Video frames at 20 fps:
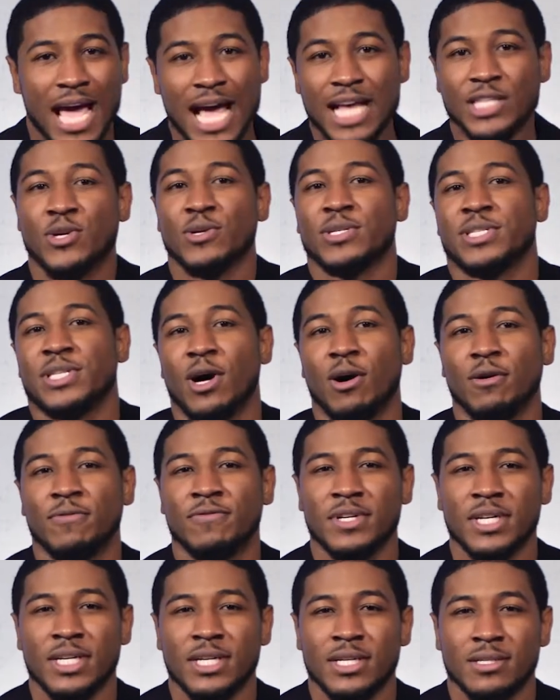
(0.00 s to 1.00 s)
Ask yourself,
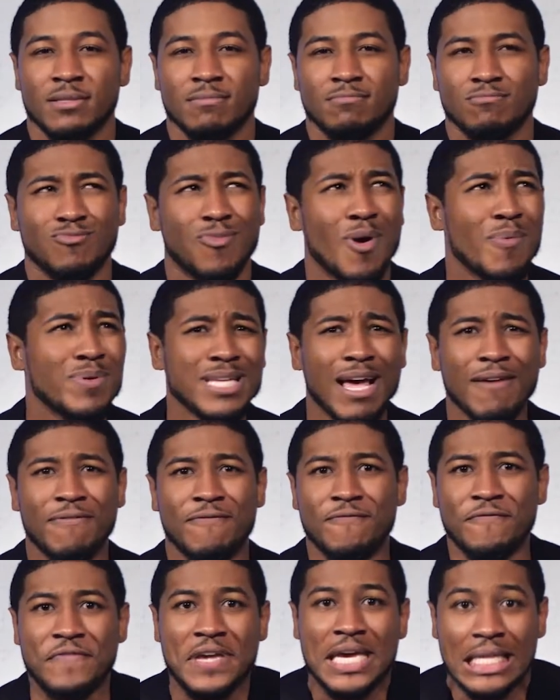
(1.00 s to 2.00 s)
what was I
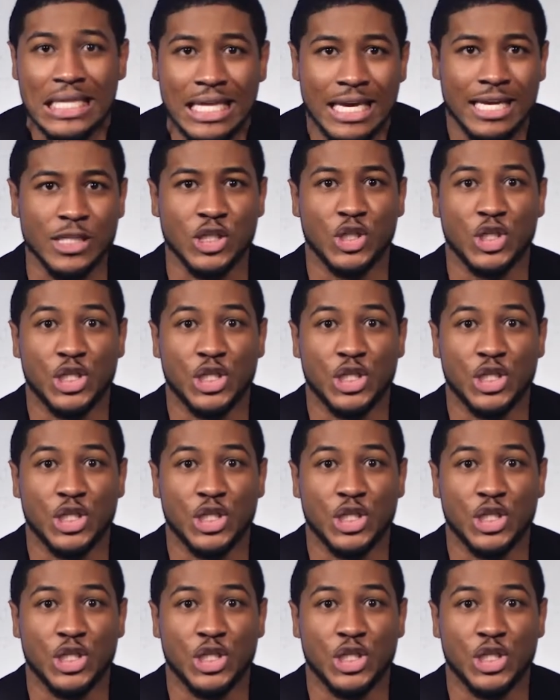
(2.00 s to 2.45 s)
feeling